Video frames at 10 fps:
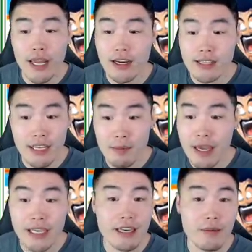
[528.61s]
Because they can
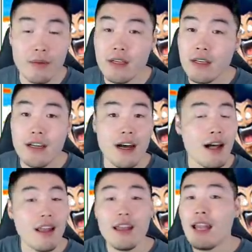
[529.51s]
make him a
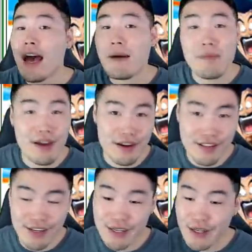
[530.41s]
lot better than
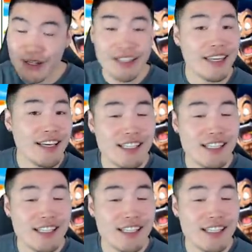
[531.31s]
he currently is.